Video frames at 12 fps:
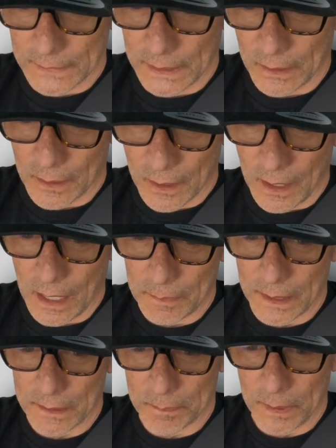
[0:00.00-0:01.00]
you know, our
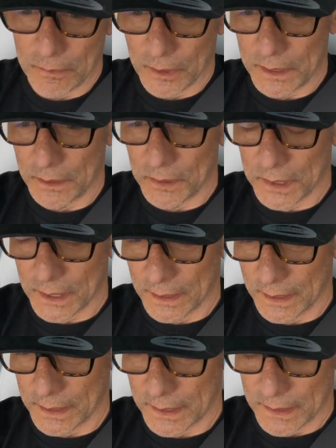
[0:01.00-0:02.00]
hobby has been reduced to
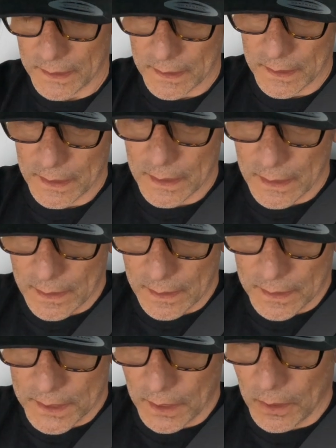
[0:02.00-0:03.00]
this.
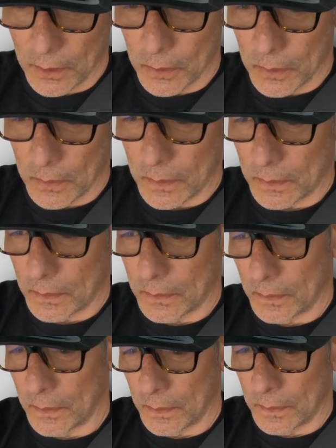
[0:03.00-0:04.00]
So
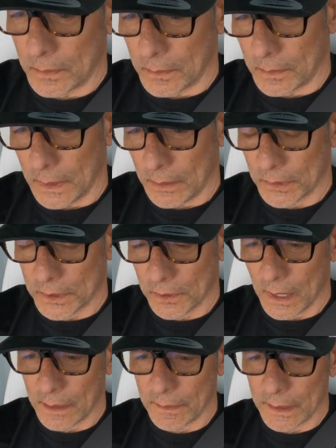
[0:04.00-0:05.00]
I was
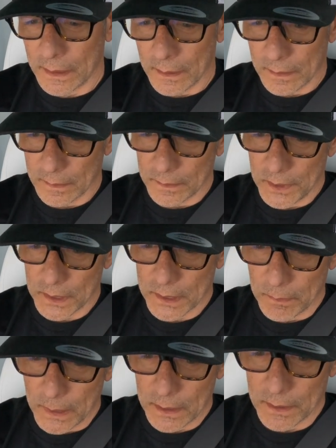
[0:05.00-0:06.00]
driving just
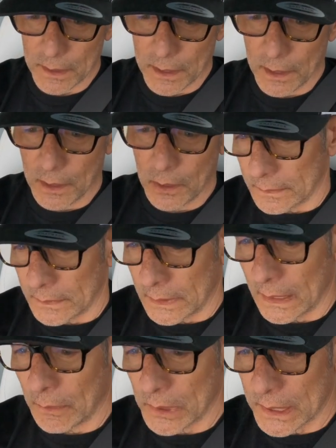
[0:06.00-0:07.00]
a minute ago
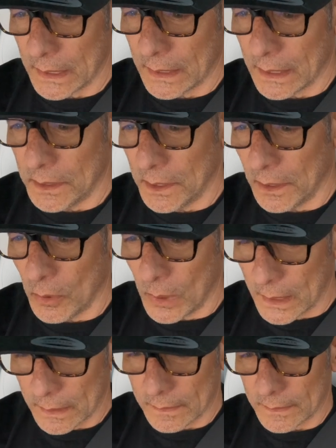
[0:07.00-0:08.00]
and I was thinking, you know
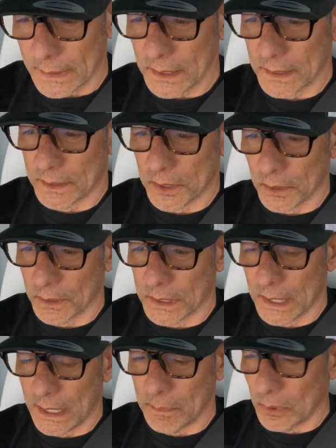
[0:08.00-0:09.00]
what, this
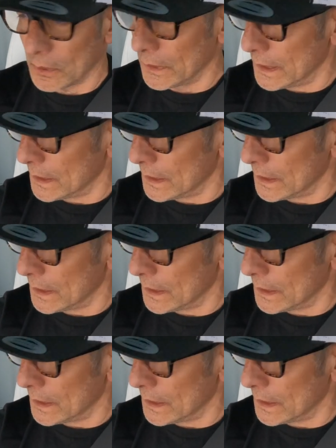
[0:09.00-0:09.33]
turntable